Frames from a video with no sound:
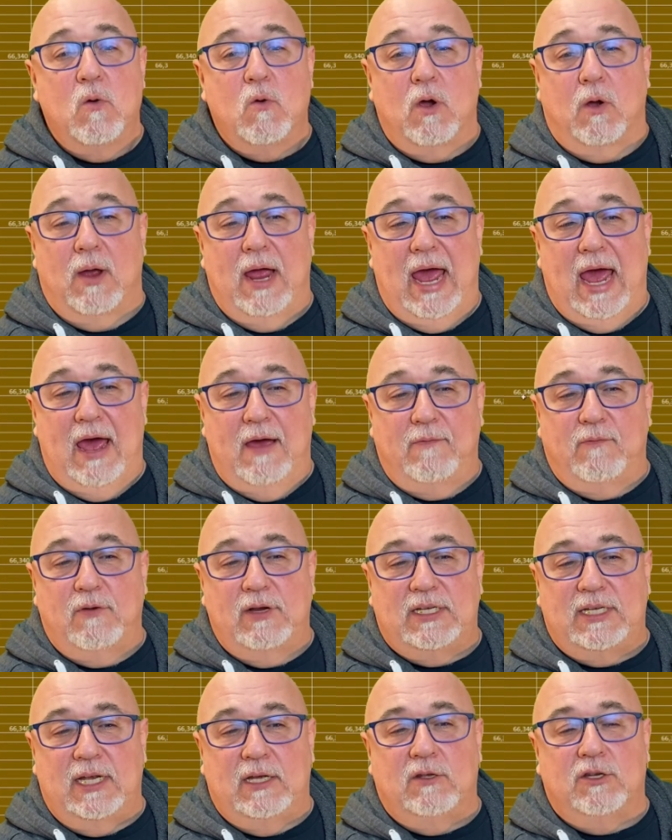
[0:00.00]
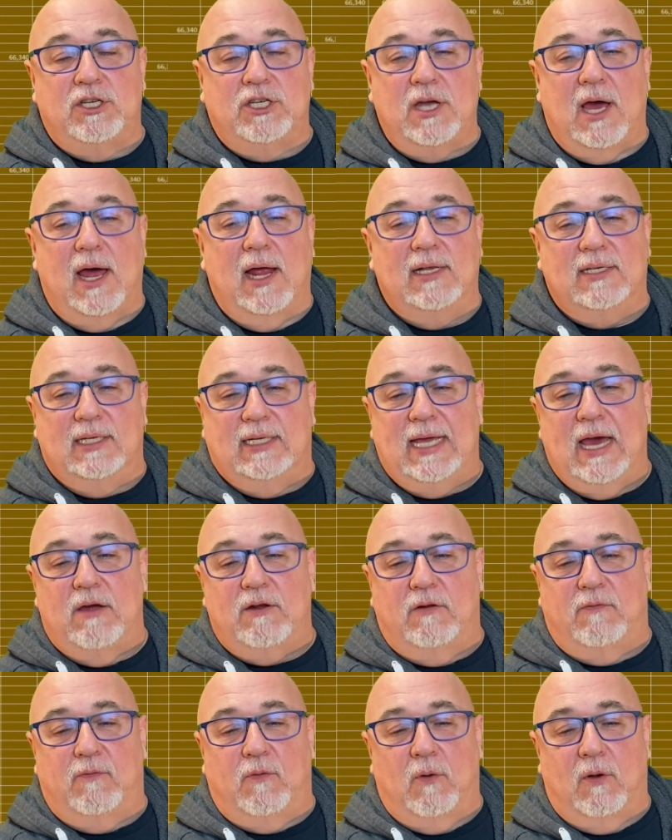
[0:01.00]
where every single shot is
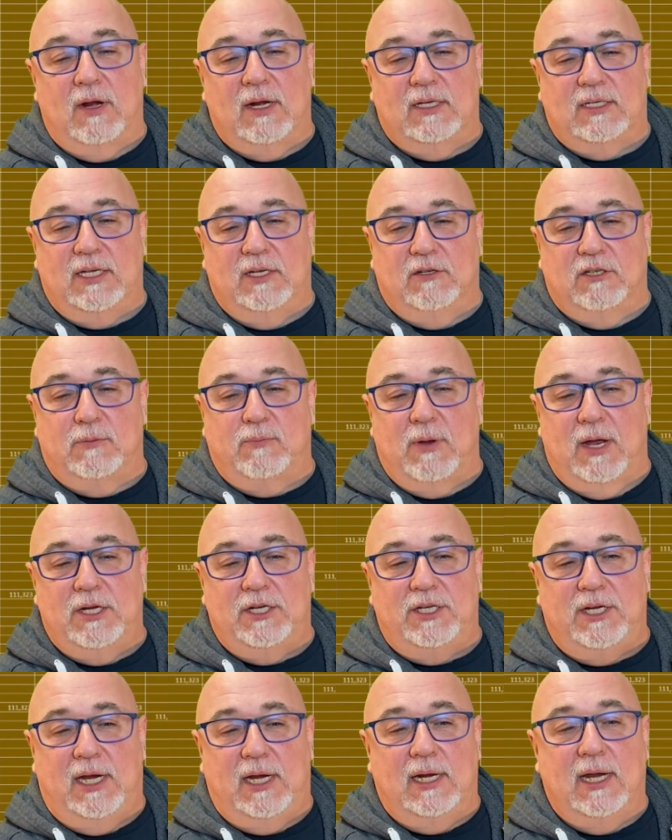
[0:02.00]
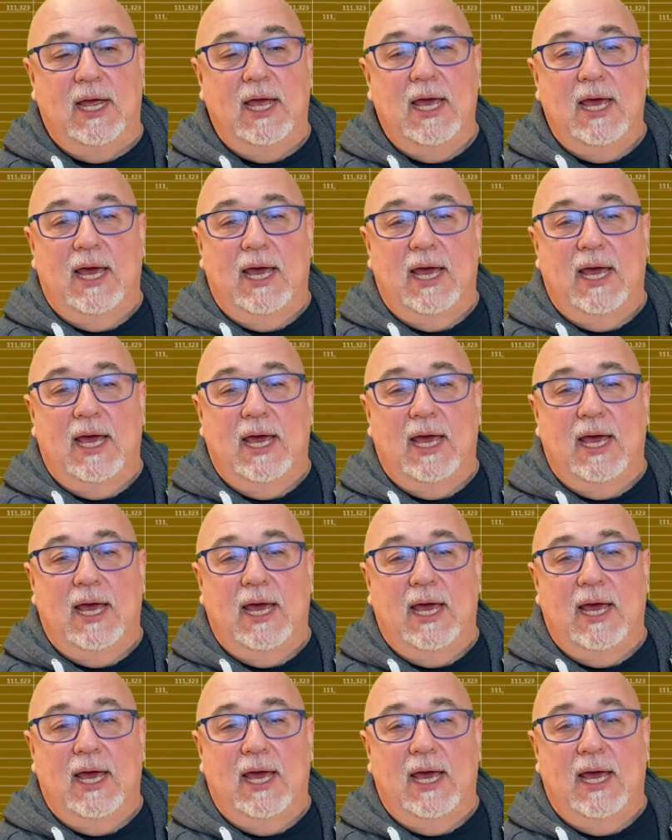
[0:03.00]
accounted for in a single spreadsheet,